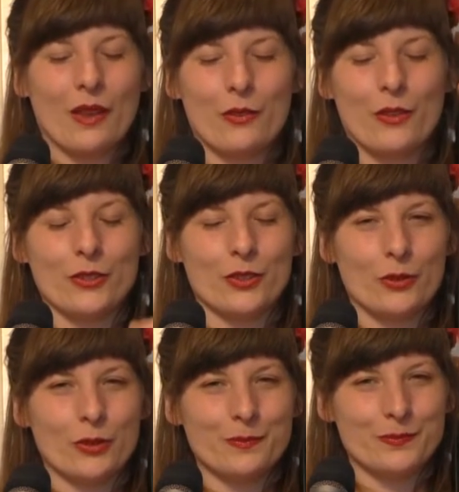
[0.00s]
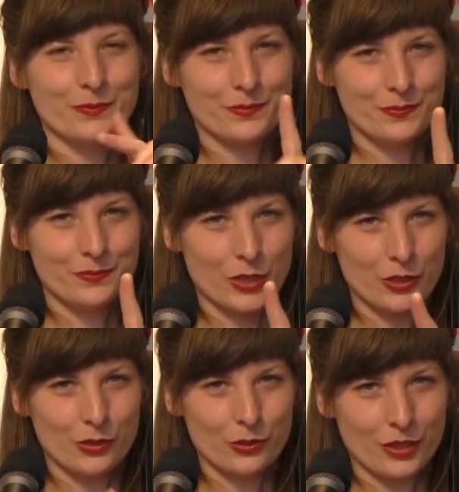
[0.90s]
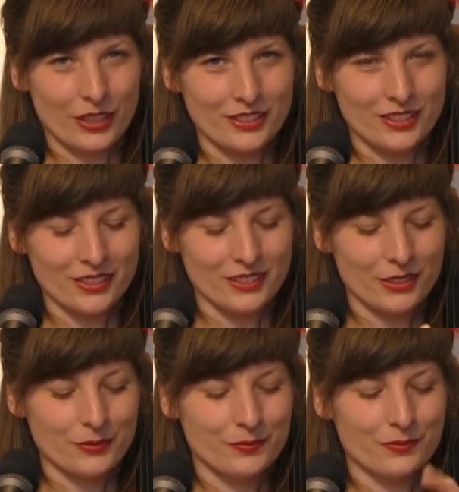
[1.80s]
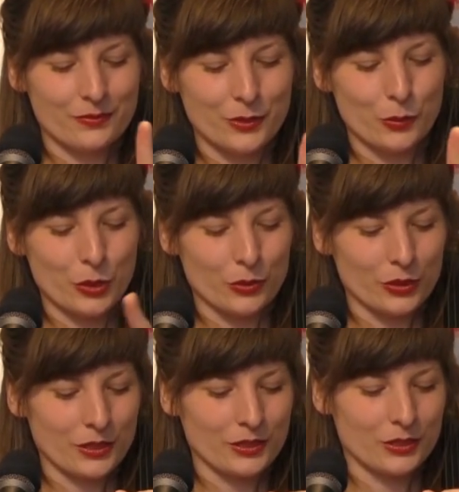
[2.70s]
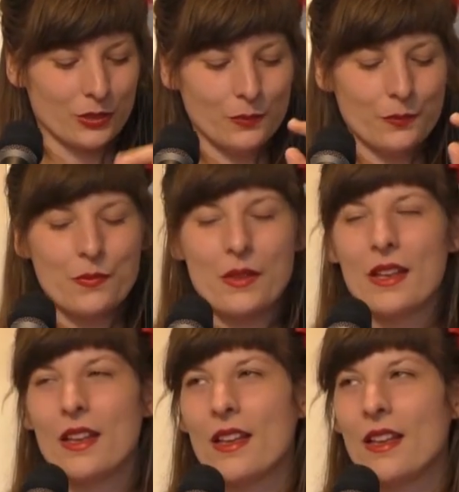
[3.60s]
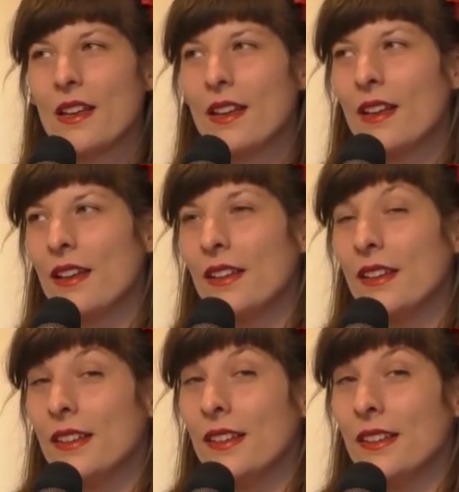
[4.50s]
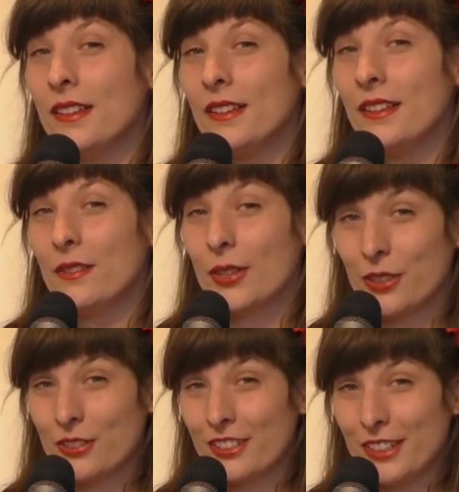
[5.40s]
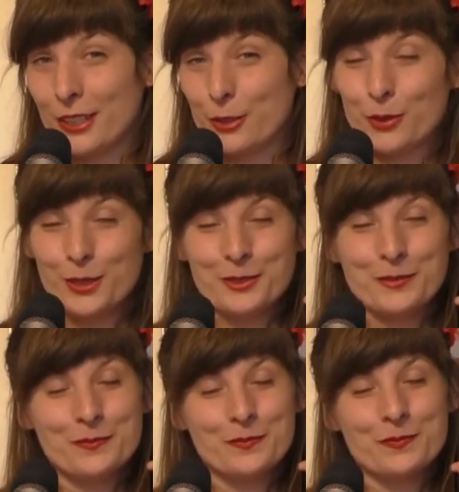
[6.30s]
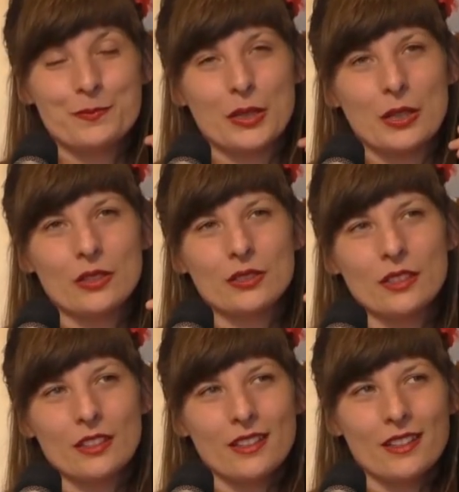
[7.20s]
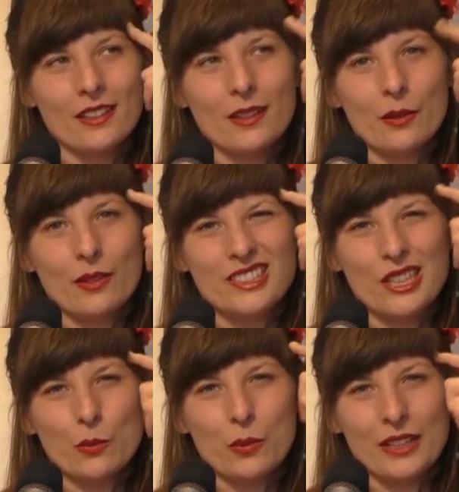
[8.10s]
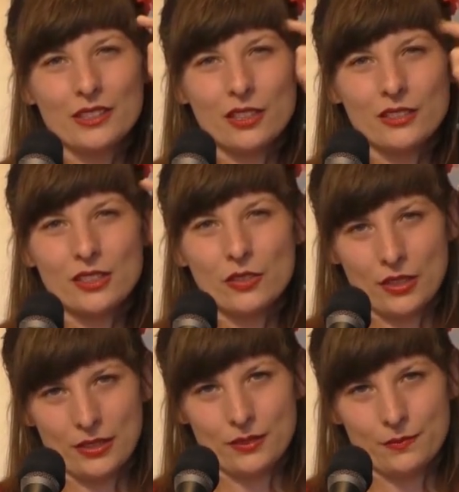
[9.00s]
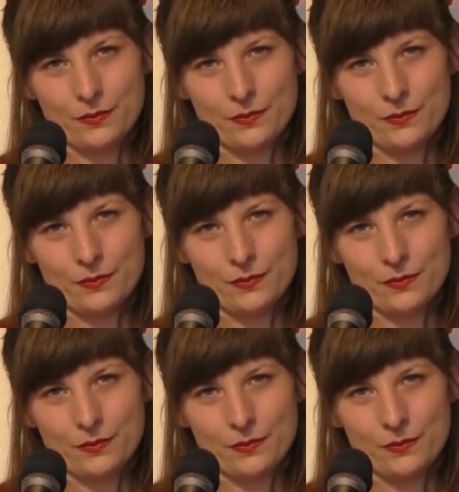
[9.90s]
first of all, we're going to do the exercise now. No more talking. So we're going to sing a little bit, because cello playing starts in your head.